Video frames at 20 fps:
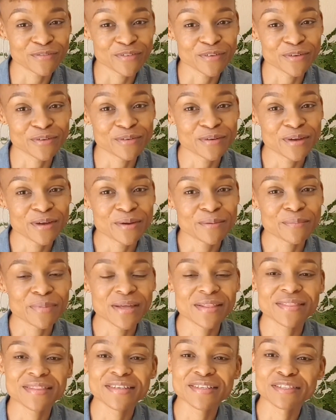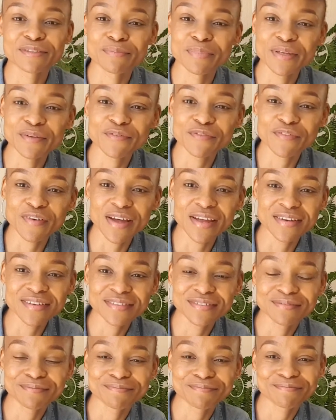for. But it's been
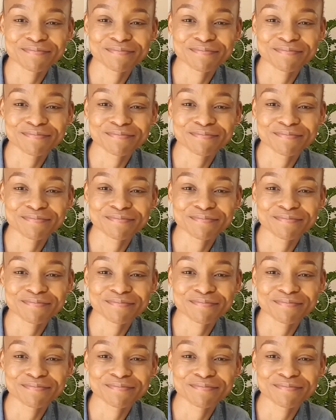fun.